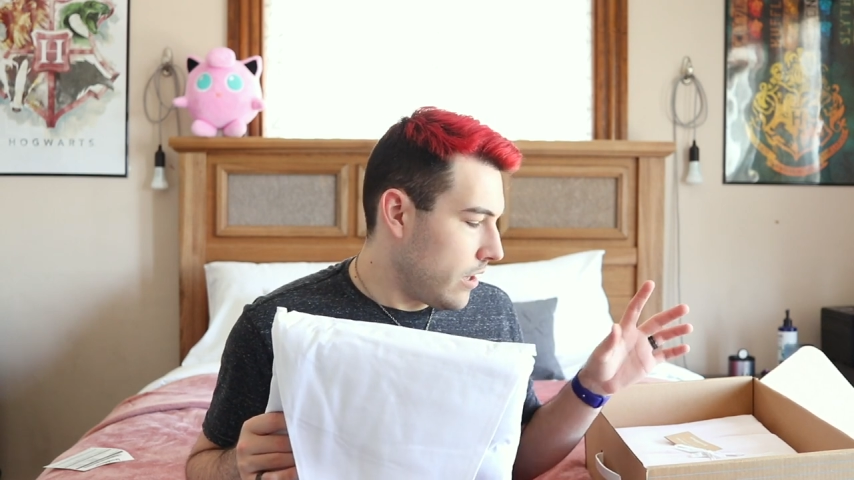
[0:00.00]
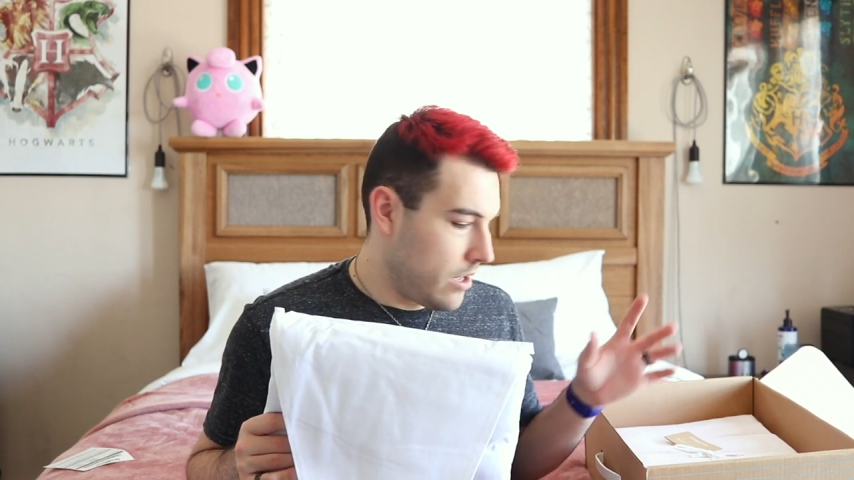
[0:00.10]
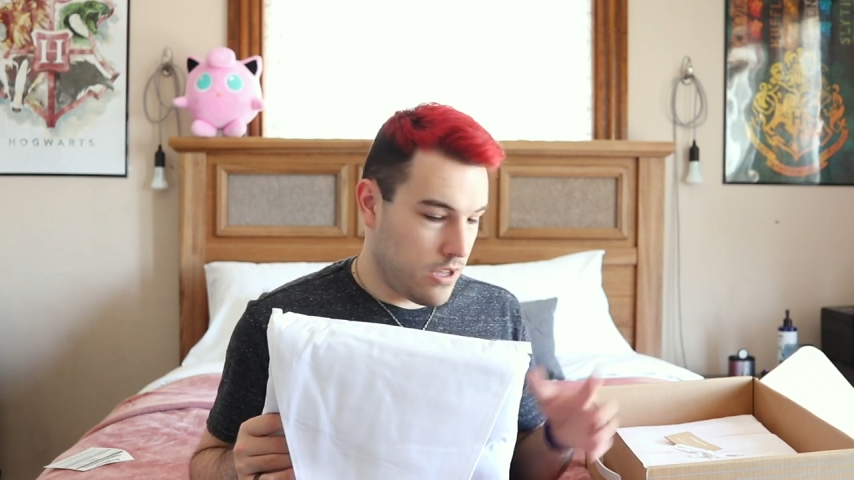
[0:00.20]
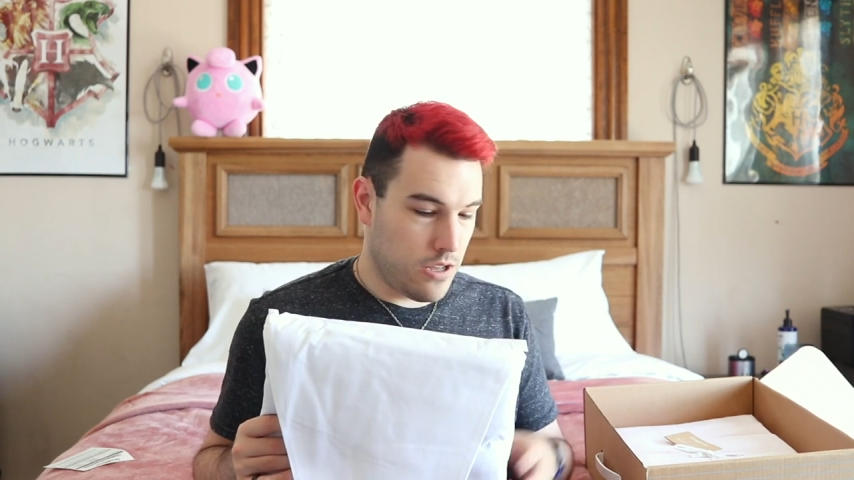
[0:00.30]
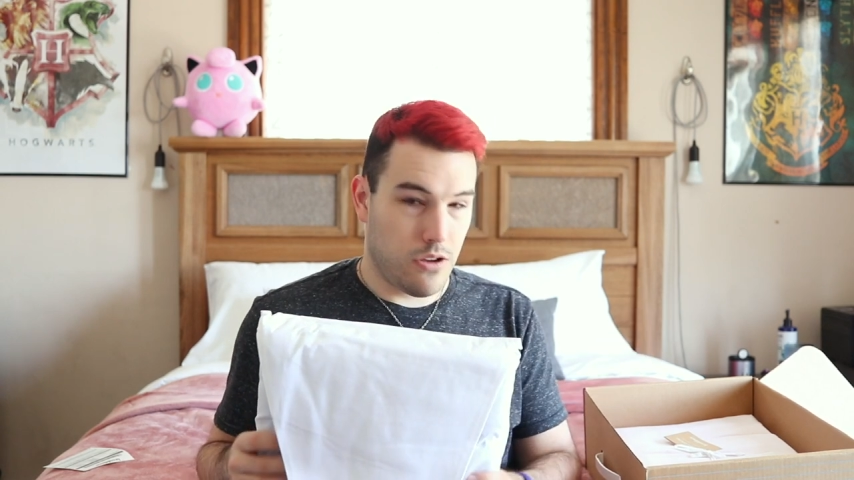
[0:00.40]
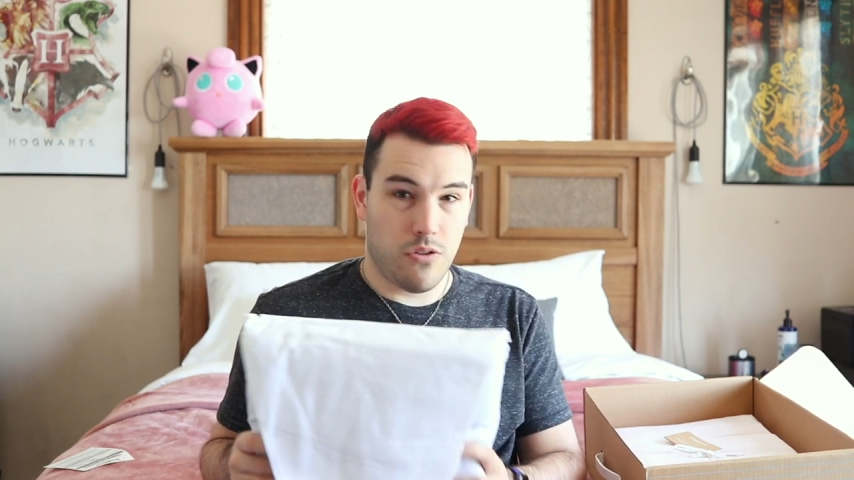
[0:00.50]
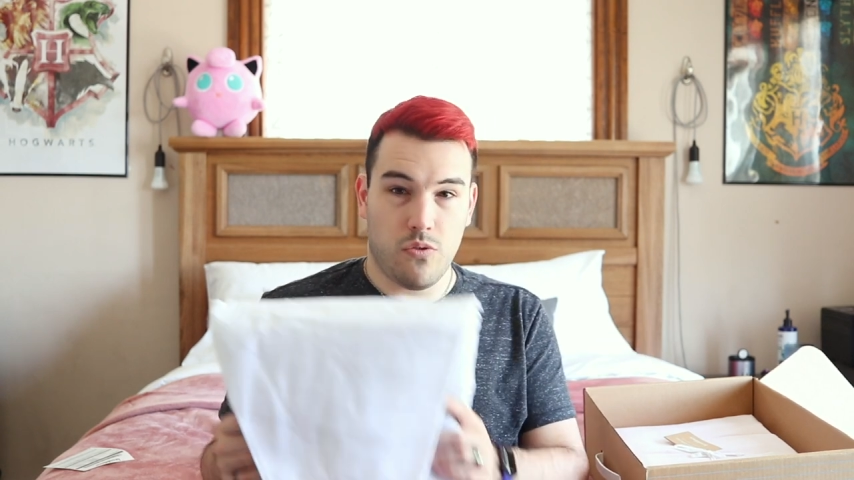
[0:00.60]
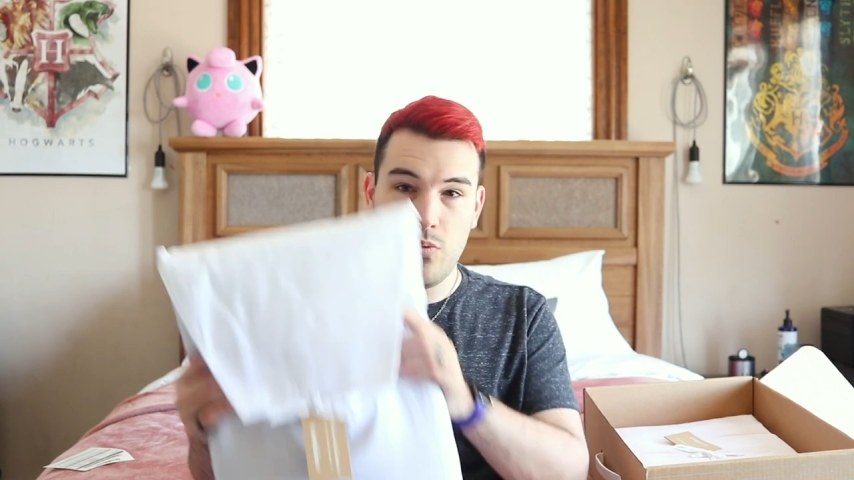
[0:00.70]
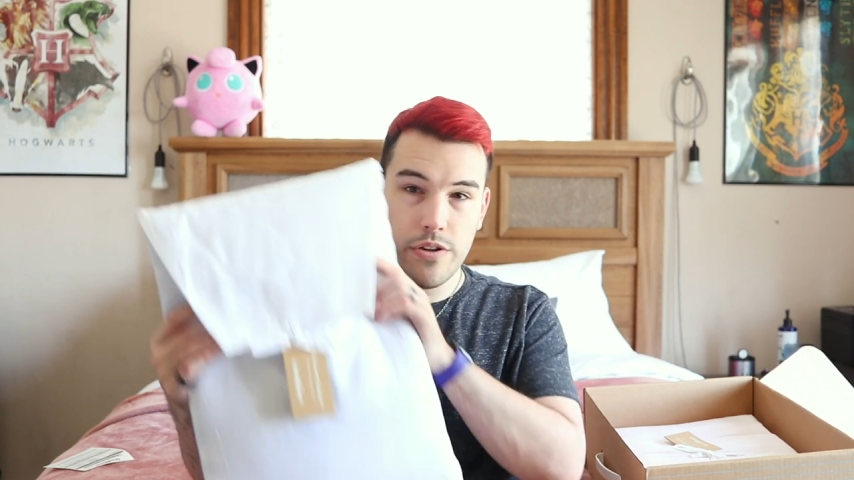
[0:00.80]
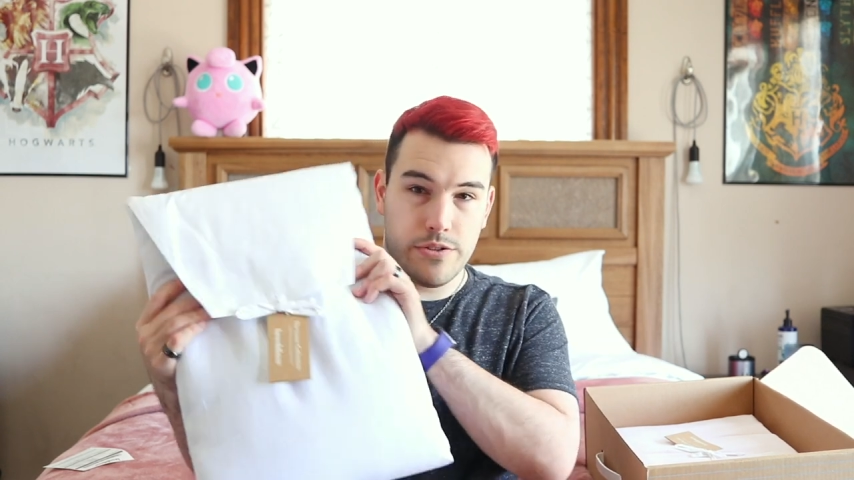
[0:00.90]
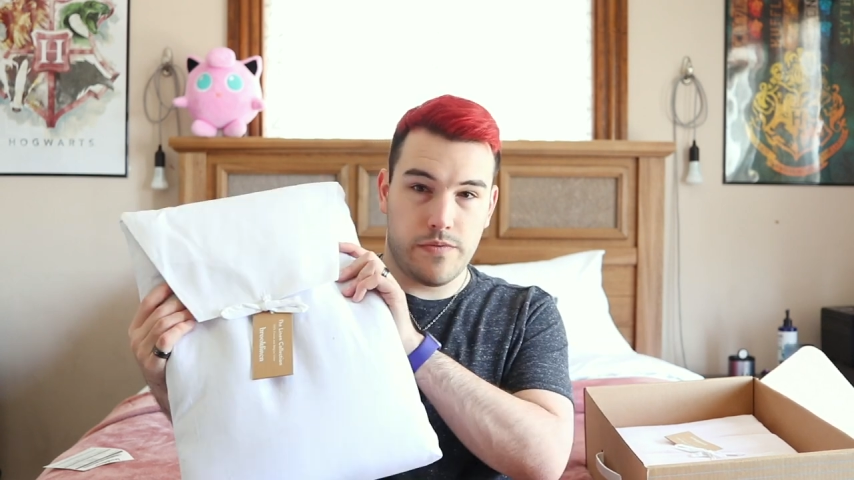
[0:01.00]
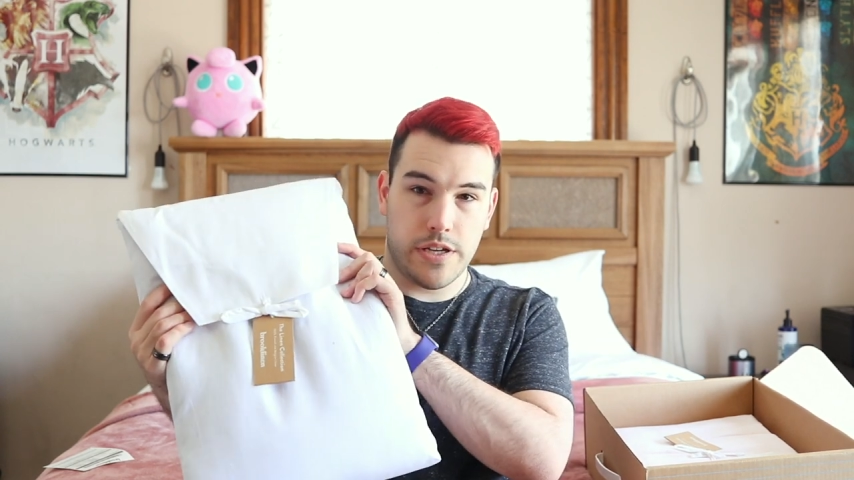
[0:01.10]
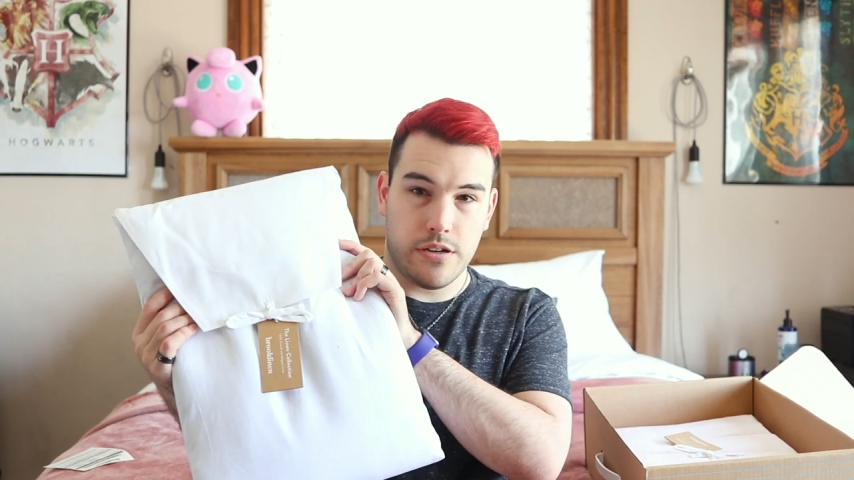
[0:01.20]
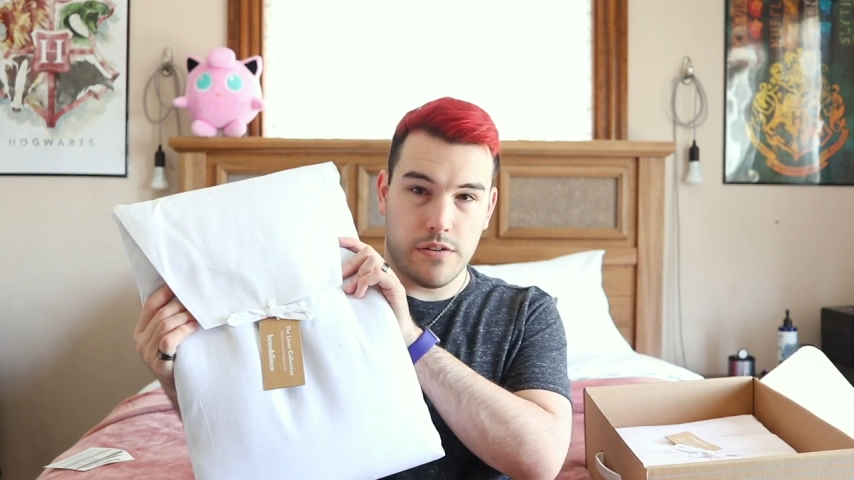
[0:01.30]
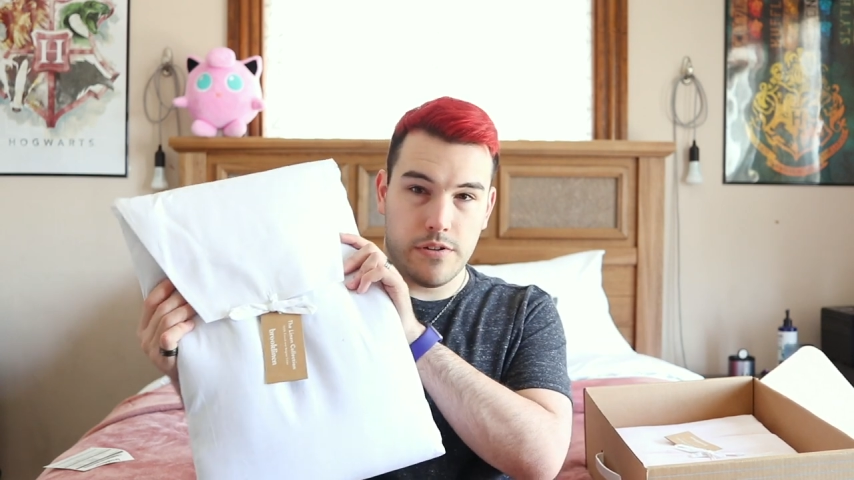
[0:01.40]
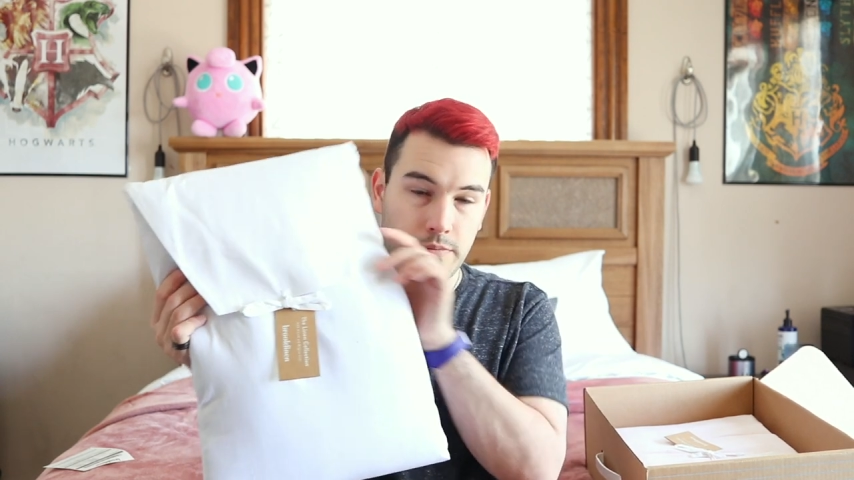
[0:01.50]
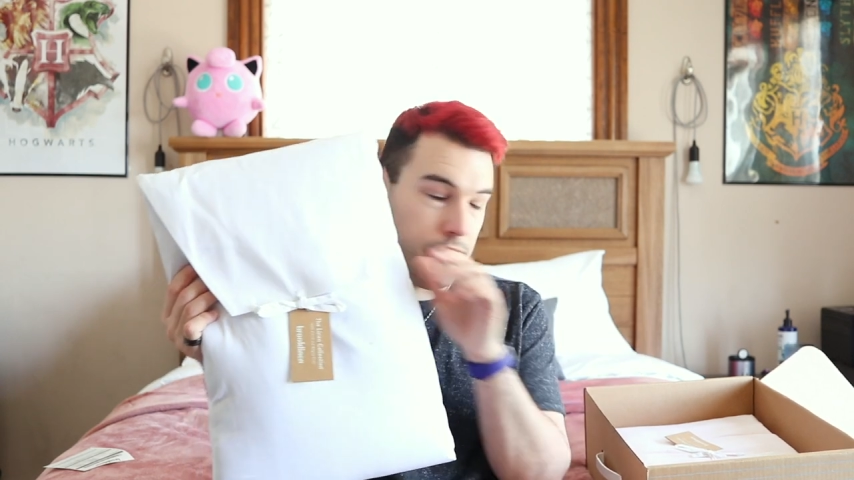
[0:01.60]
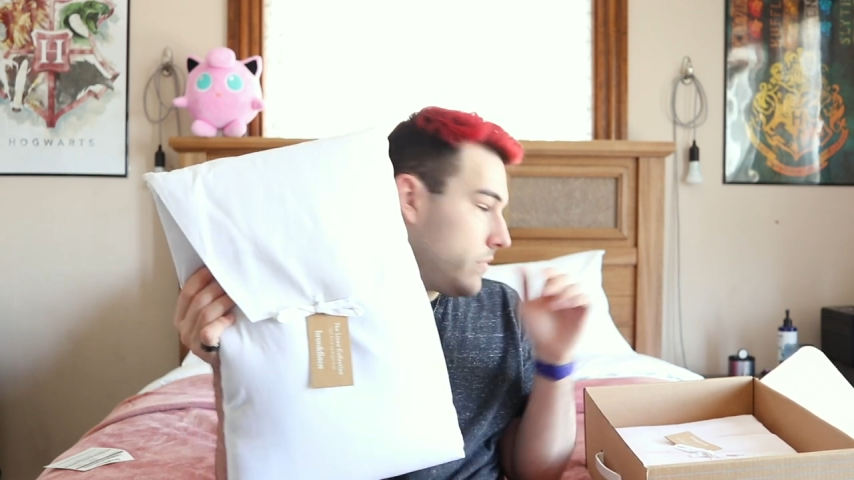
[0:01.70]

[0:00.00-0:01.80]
uh, one duvet cover.